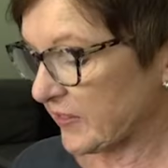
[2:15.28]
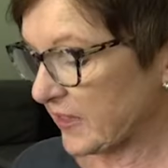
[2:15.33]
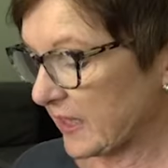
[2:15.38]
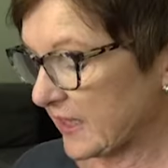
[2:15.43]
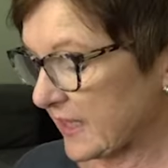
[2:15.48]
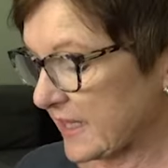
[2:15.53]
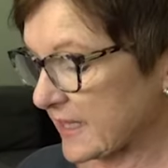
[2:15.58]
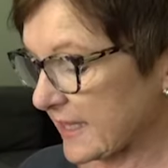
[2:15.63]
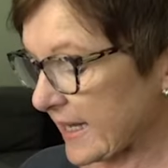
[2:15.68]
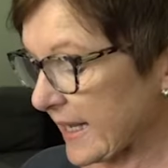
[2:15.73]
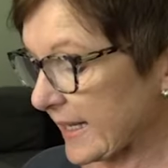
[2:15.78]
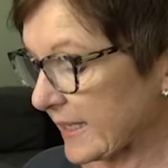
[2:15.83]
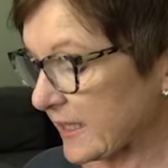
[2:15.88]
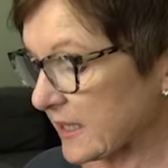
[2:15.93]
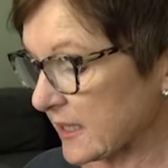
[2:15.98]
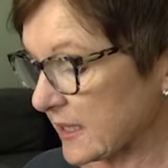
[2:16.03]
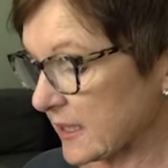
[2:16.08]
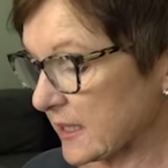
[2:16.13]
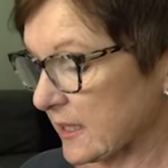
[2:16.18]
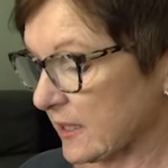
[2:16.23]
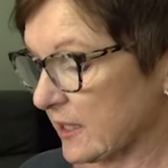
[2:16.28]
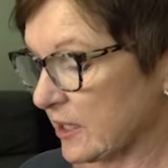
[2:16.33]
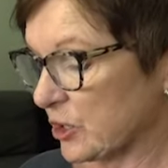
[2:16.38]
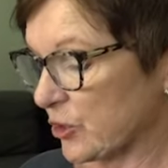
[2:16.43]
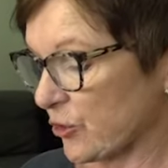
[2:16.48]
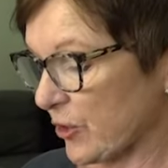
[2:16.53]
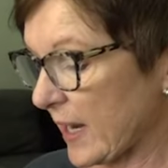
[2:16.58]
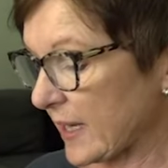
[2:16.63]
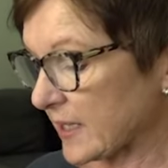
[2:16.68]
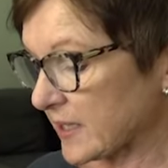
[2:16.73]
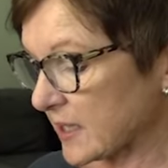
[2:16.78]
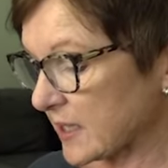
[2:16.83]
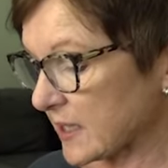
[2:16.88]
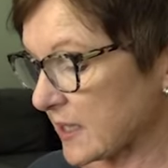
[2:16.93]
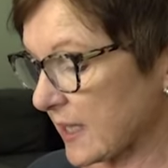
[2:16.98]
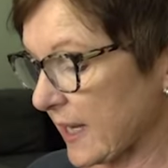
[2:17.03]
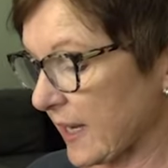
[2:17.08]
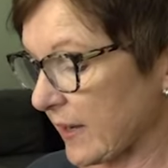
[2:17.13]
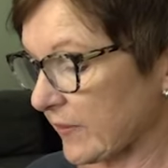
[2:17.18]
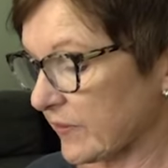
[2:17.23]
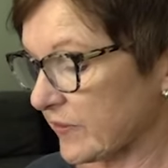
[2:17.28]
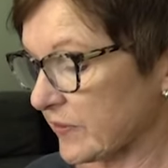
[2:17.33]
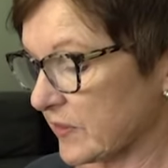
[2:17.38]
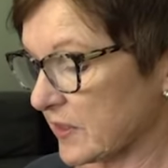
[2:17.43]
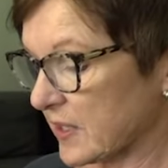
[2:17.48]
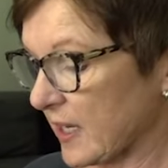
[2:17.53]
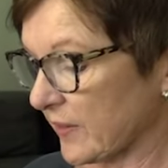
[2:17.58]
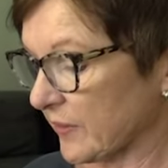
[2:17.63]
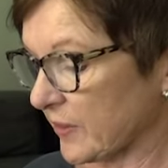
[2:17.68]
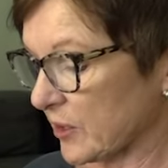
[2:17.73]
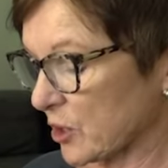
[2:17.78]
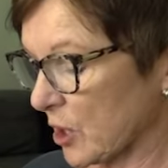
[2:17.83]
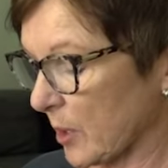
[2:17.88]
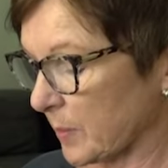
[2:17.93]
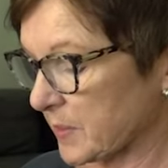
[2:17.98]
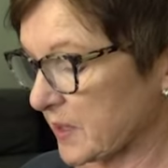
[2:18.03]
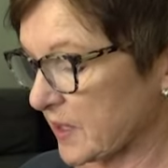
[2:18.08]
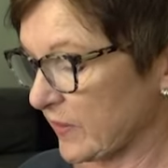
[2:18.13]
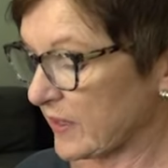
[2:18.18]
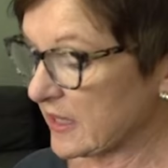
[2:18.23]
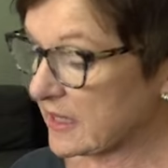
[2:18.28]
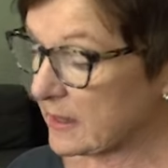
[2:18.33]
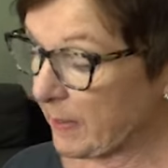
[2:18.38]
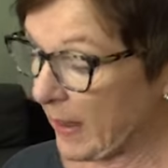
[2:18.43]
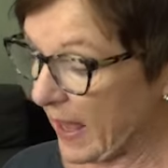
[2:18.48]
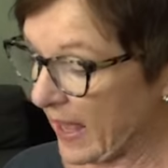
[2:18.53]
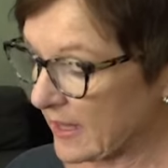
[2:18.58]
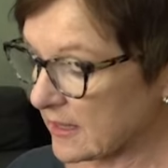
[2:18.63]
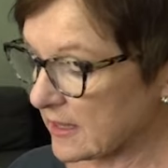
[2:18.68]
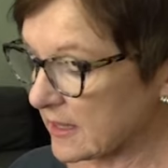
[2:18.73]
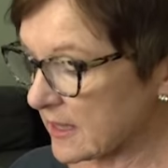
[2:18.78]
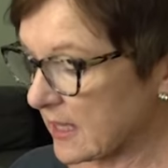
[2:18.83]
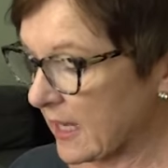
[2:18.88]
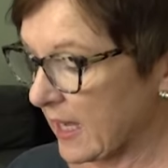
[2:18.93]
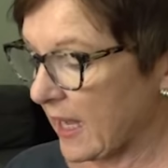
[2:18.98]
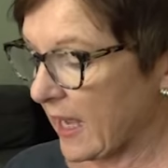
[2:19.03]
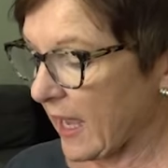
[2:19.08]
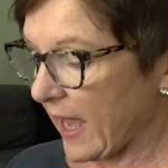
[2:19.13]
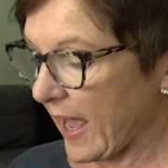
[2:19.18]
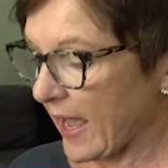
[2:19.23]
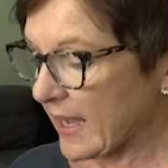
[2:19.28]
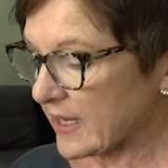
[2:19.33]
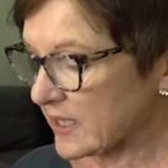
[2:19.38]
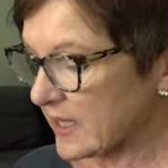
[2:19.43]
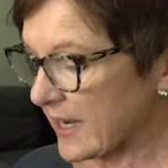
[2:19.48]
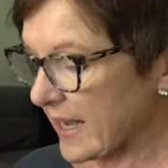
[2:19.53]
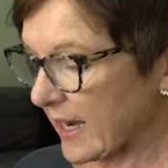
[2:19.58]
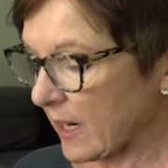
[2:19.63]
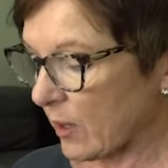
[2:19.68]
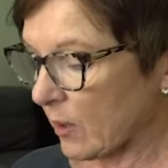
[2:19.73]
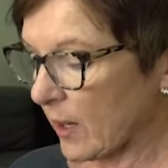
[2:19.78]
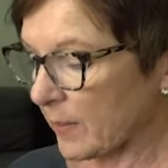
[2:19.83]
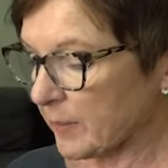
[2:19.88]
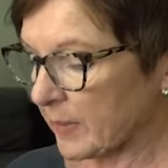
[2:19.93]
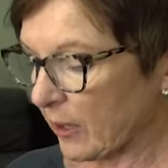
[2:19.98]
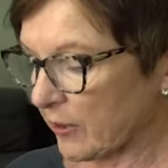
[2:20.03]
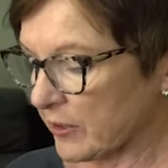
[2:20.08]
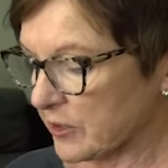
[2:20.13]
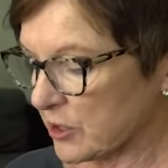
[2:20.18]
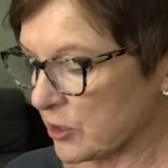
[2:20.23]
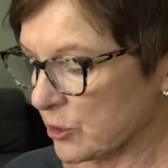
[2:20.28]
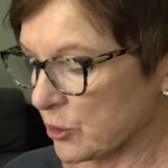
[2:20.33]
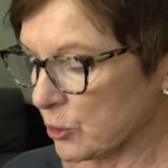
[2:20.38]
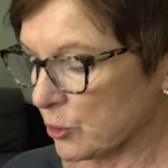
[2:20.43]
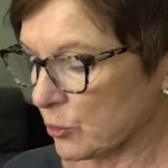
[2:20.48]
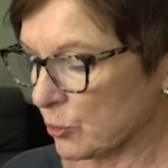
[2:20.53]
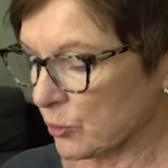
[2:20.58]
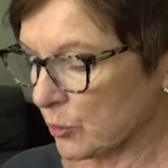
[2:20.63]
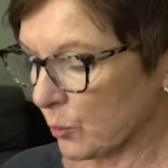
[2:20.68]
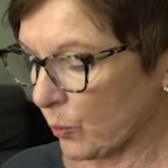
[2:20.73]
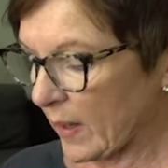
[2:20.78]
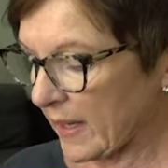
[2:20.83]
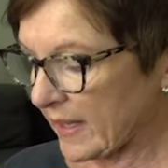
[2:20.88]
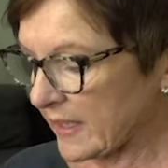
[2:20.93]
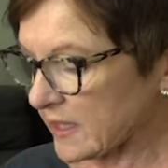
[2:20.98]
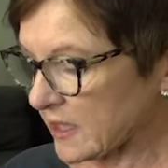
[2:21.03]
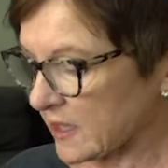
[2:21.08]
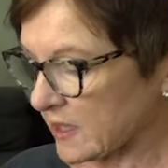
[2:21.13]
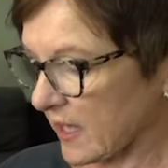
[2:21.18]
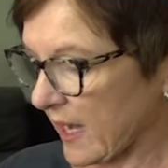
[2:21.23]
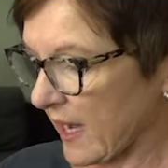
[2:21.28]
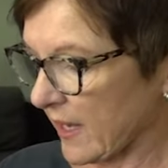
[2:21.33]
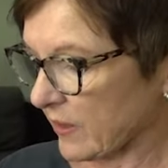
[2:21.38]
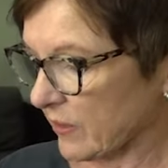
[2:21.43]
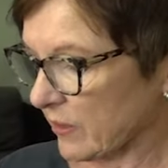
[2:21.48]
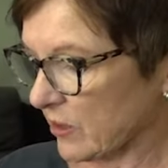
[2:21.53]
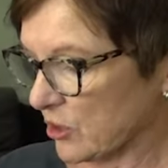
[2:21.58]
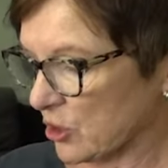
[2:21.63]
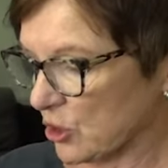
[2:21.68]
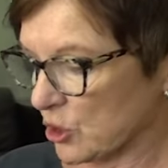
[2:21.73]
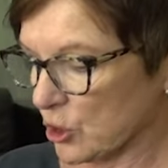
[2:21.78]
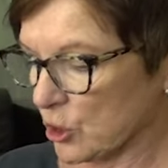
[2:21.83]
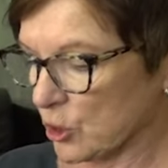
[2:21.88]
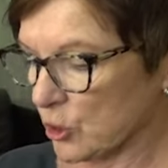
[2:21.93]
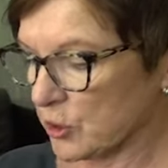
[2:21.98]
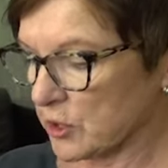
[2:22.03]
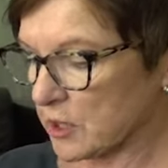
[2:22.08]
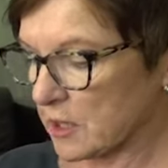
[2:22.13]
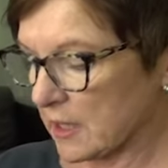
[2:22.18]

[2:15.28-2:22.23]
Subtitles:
I've done his legs, his trousers, I've done the tops of his pants, and now I'm going to do the waist and the shirt.